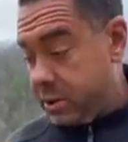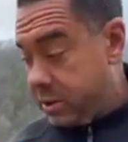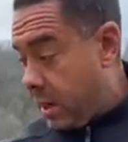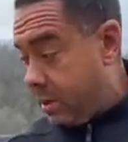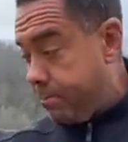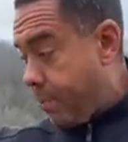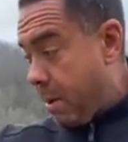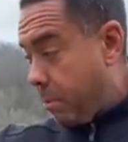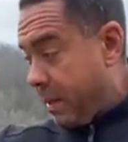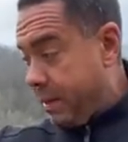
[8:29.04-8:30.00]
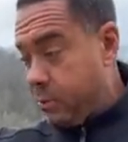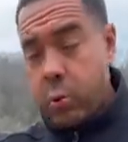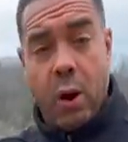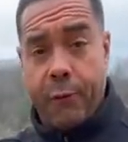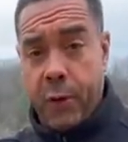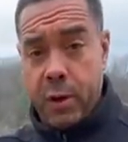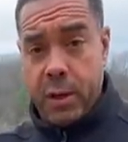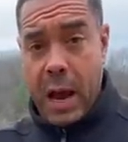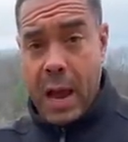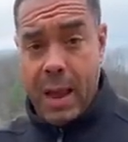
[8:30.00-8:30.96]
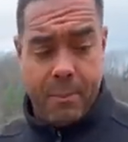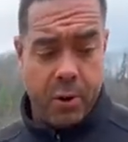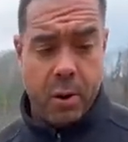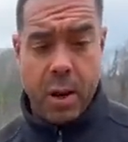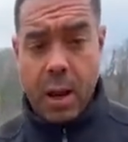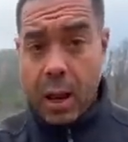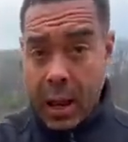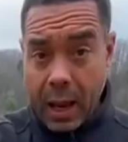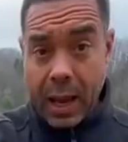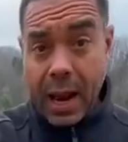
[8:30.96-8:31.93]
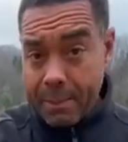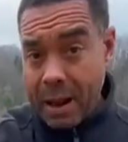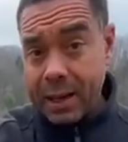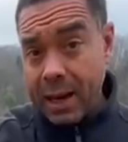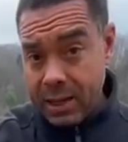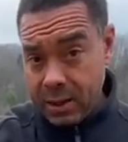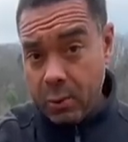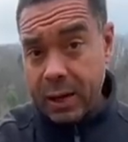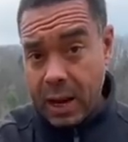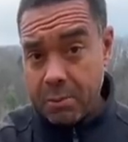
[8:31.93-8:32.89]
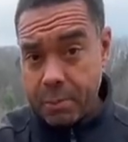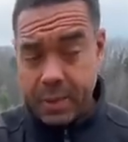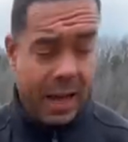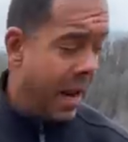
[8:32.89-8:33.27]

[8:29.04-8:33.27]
this thing probably twelve foot in diameter, and I'm not kidding you, it came up that